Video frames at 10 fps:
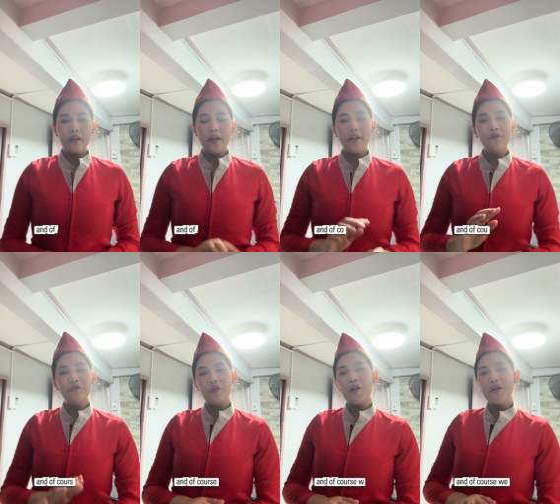And of
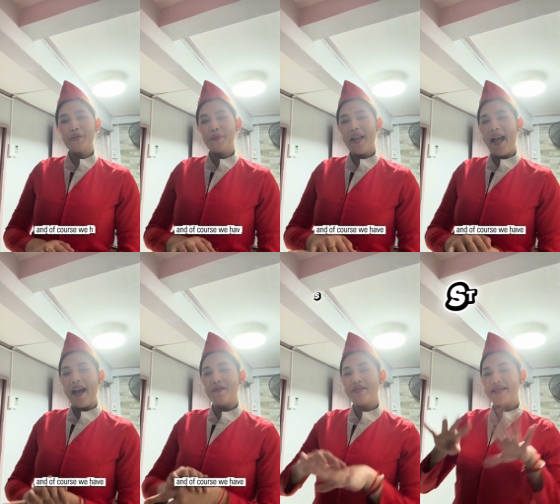course, we
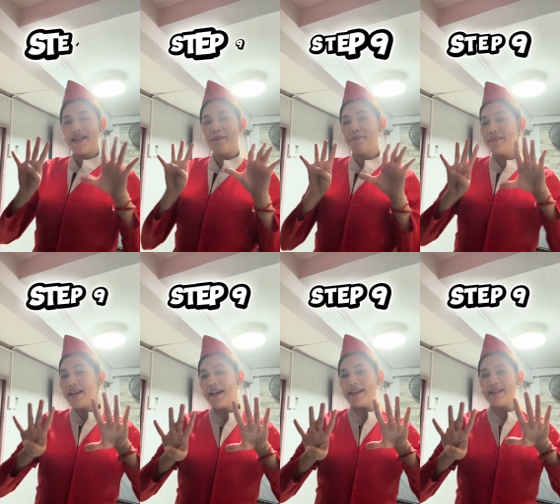have step
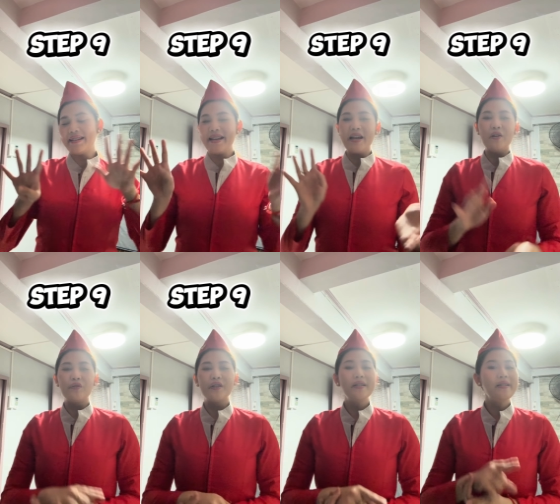9.
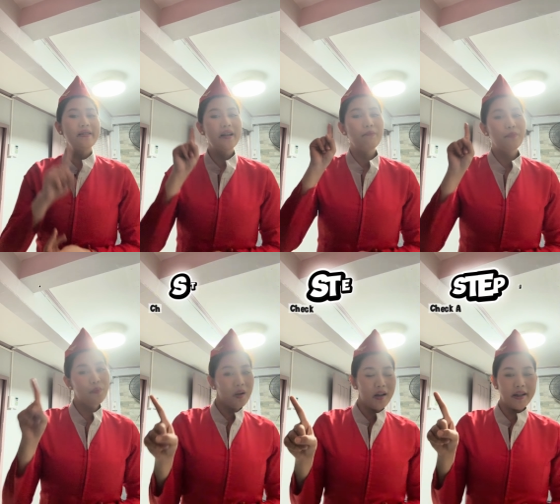For the step
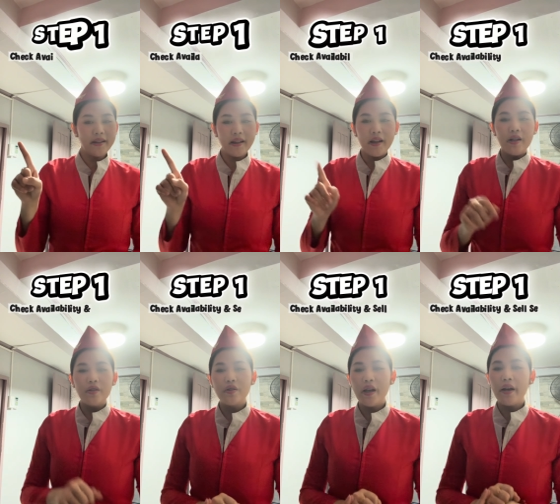1,
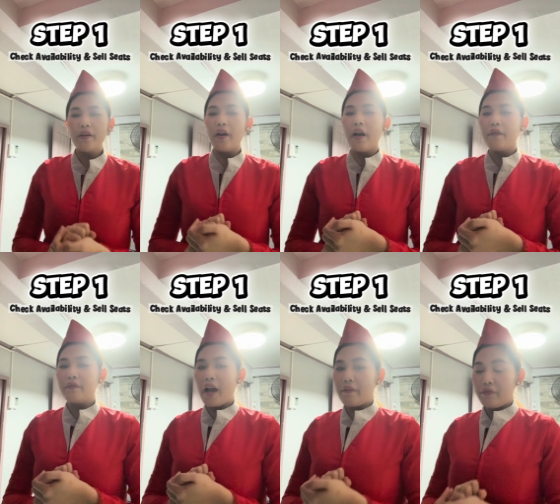check
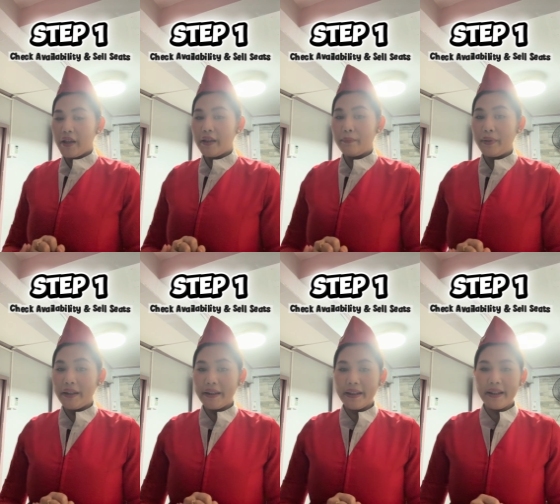
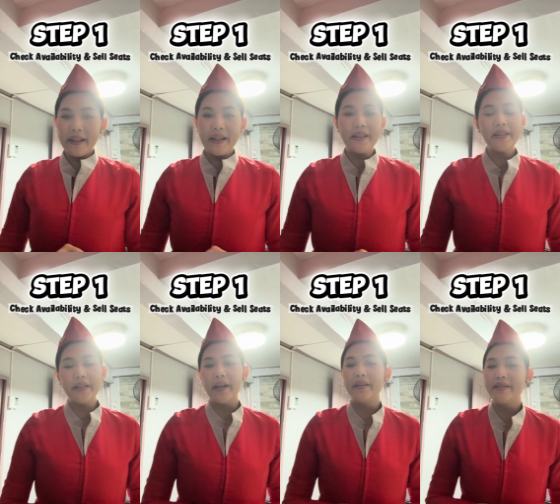availability and
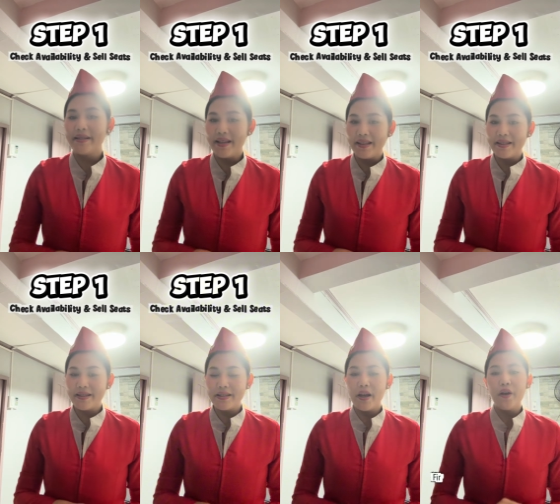sell
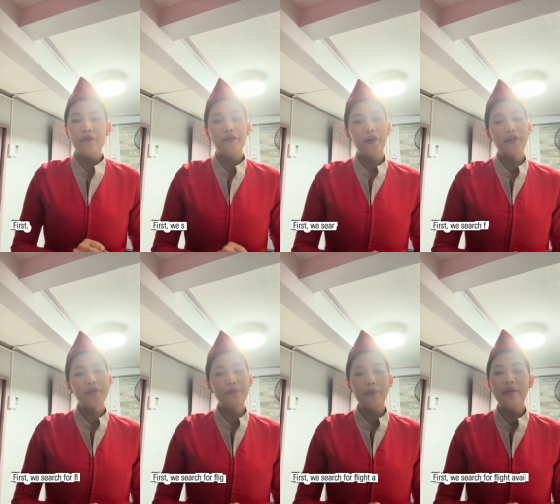seats.
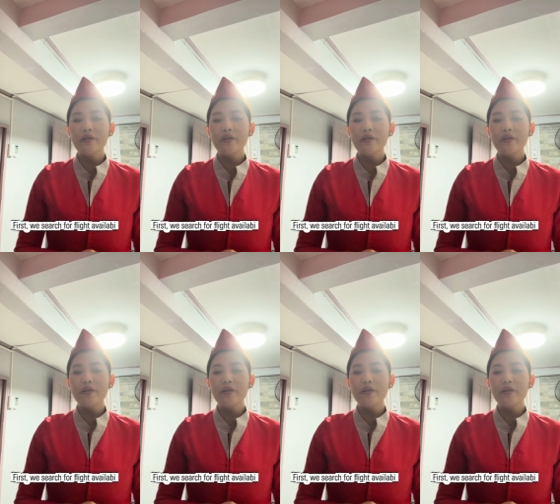First, we